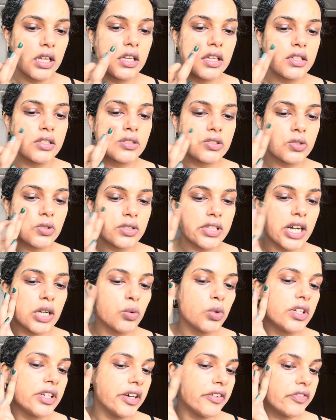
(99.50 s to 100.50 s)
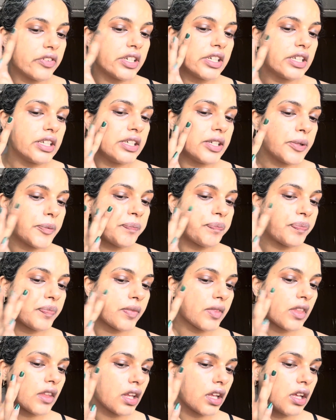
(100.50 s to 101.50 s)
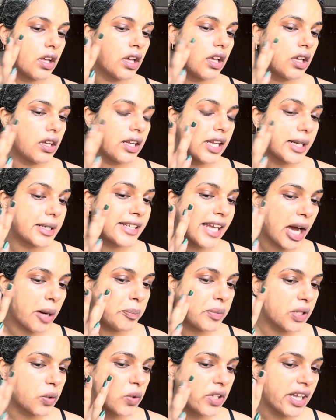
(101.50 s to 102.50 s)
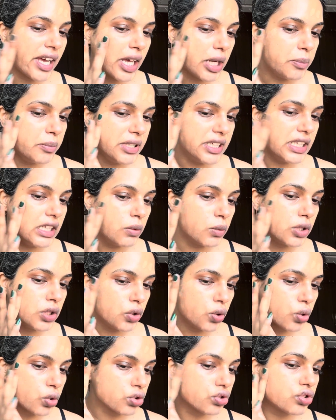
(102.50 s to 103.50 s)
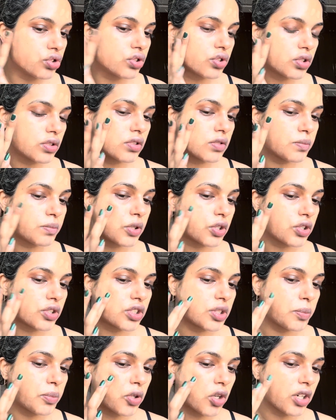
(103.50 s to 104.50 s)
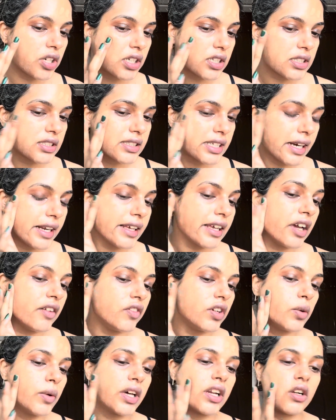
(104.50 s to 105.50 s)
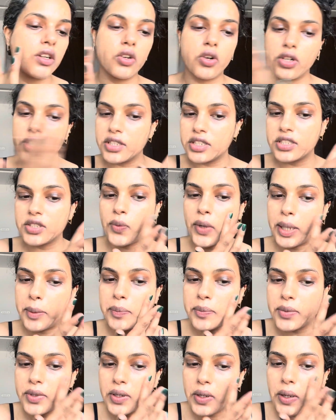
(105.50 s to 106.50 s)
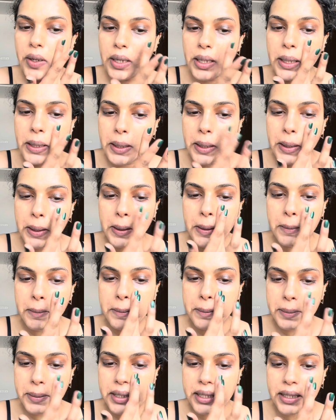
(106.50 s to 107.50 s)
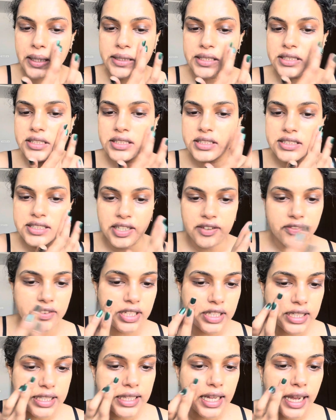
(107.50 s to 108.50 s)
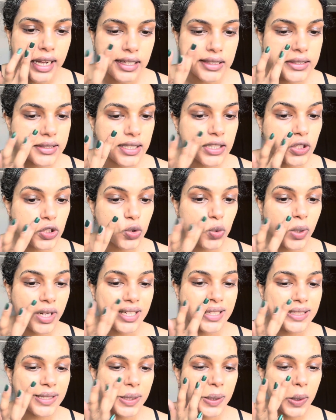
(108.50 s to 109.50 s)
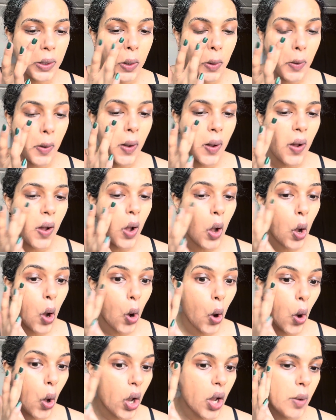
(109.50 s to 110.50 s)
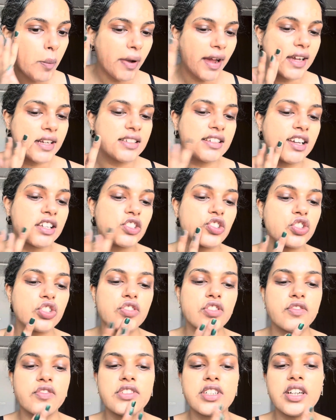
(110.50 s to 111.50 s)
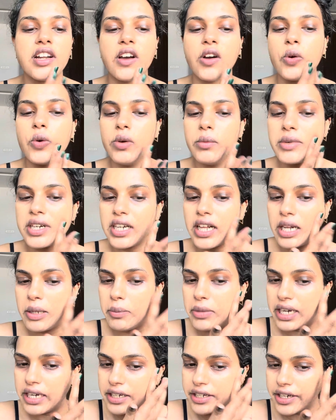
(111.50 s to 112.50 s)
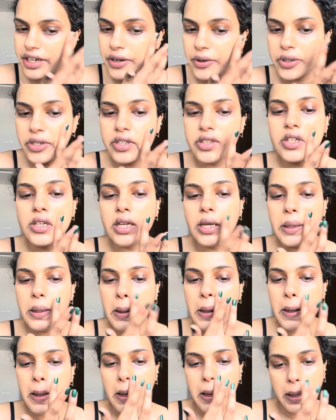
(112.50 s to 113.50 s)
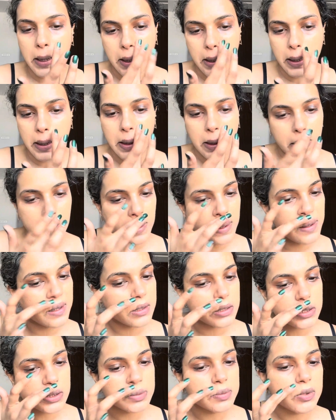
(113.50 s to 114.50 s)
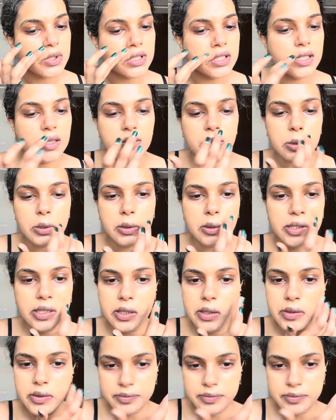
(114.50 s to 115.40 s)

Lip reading: So that will definitely, like tapping will help deal with those because the product is getting everywhere and not swiped. But yeah, this is definitely accentuating all my texture for now, but I'll blend it out and I'll just put it everywhere.